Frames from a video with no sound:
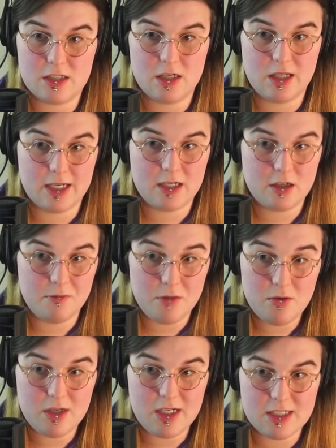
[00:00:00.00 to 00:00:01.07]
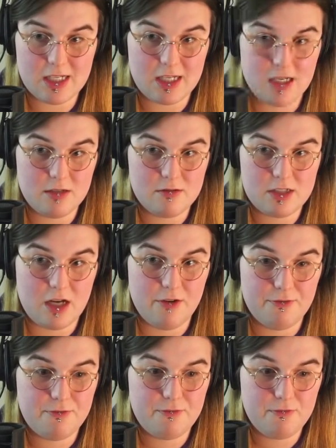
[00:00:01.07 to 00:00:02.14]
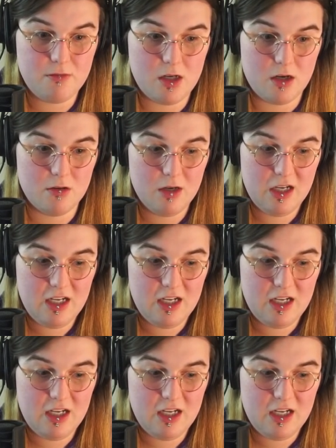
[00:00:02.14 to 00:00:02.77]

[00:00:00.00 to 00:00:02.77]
like communities that can self, you know,